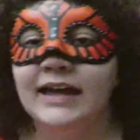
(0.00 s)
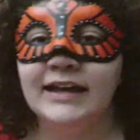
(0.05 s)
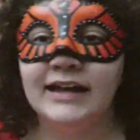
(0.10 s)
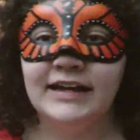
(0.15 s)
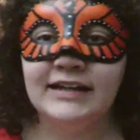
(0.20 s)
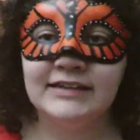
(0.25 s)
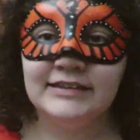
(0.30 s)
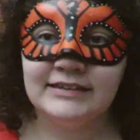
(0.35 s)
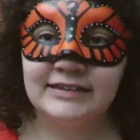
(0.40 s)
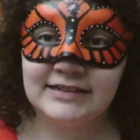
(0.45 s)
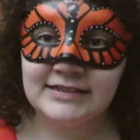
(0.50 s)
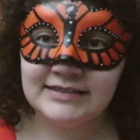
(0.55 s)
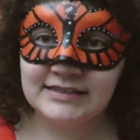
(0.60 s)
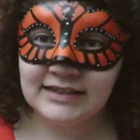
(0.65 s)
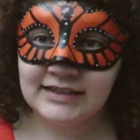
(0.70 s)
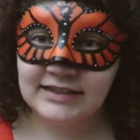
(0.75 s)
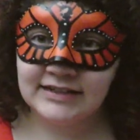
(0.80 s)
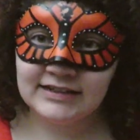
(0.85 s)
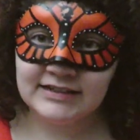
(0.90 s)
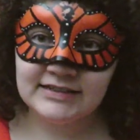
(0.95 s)
I got this
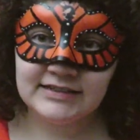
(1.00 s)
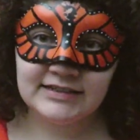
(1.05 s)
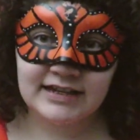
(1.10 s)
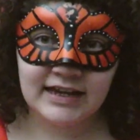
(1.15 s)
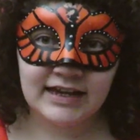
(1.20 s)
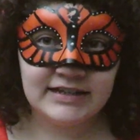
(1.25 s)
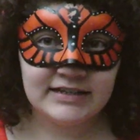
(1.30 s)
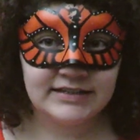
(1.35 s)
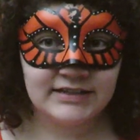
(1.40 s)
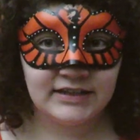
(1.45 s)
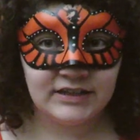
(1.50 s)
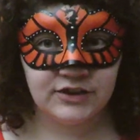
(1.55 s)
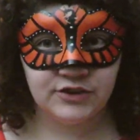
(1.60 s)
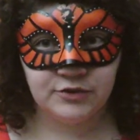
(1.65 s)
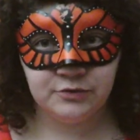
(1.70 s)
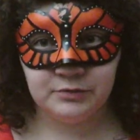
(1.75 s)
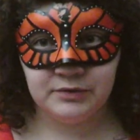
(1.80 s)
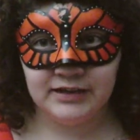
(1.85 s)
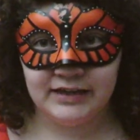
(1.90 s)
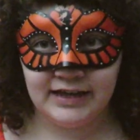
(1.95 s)
in a size
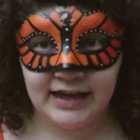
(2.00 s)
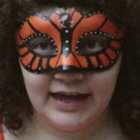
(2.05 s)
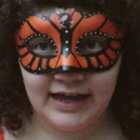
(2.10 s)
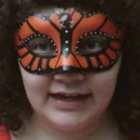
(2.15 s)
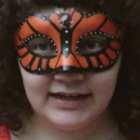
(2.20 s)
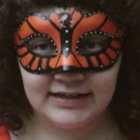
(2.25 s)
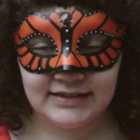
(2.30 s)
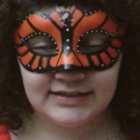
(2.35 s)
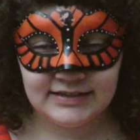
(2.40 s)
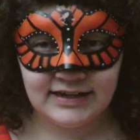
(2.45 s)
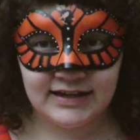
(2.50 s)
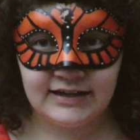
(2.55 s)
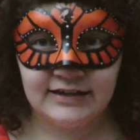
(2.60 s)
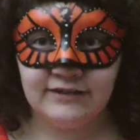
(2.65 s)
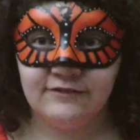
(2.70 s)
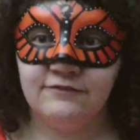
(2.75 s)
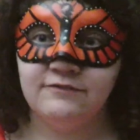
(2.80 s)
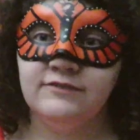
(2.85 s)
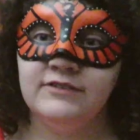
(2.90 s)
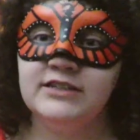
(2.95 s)
3X and
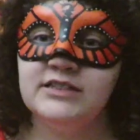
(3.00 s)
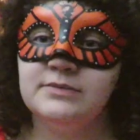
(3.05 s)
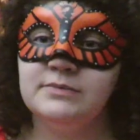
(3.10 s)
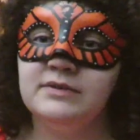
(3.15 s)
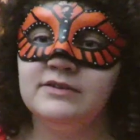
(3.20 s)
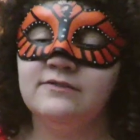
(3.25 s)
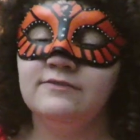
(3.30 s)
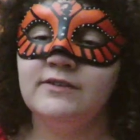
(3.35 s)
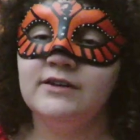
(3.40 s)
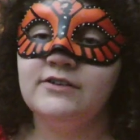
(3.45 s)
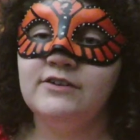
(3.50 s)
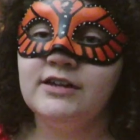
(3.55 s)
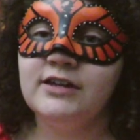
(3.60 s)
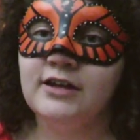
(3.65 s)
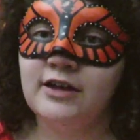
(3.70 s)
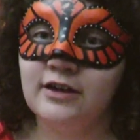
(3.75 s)
it fits me very